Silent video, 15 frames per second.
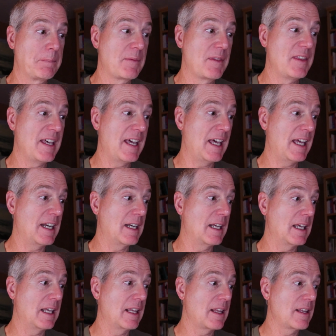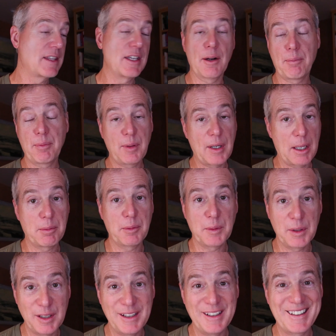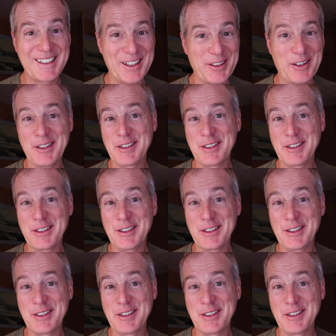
then they're probably going to